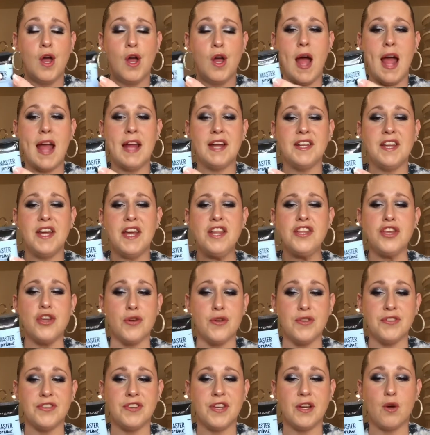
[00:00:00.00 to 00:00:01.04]
I did
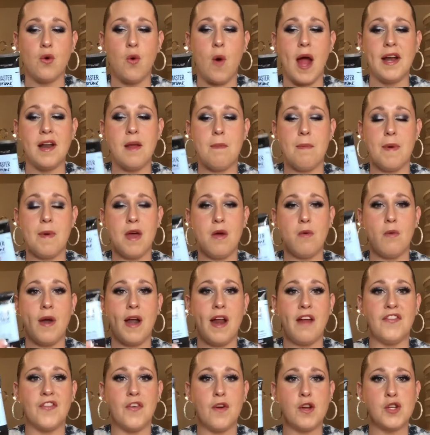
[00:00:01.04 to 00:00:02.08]
use it quite a bit when
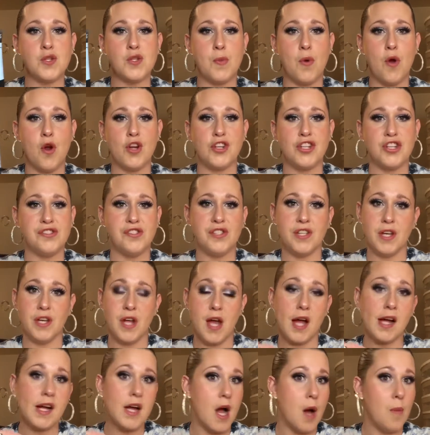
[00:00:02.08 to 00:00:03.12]
I first purchased it
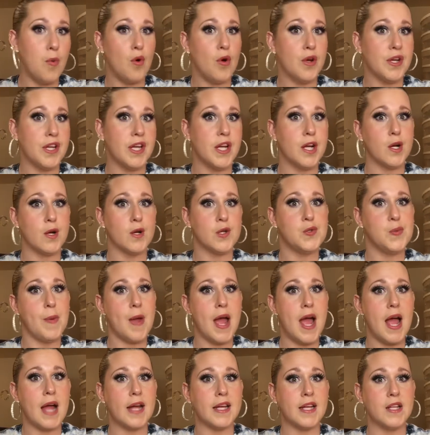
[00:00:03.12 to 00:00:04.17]
a couple years
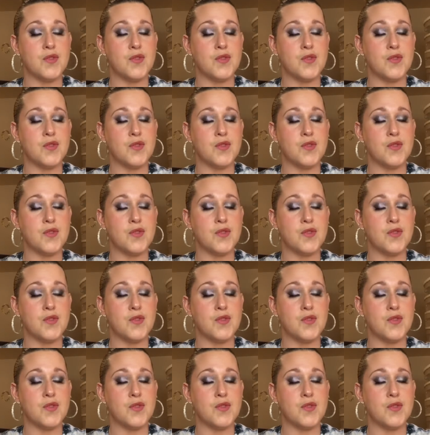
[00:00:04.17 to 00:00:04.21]
back.